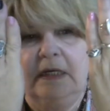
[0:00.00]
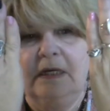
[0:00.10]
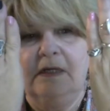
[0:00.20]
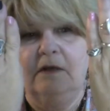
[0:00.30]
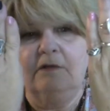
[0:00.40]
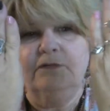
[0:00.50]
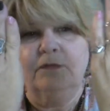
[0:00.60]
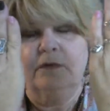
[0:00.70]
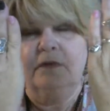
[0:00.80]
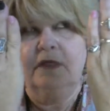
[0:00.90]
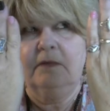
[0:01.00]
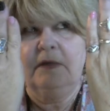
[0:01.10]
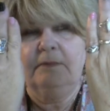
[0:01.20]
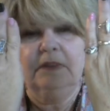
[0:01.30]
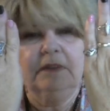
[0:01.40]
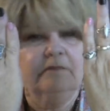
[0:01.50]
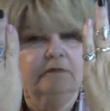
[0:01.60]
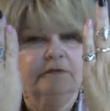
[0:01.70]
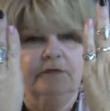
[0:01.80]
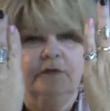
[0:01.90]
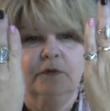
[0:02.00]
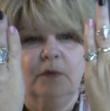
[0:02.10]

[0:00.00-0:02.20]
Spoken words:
and I got all 4 of them. I believe it was for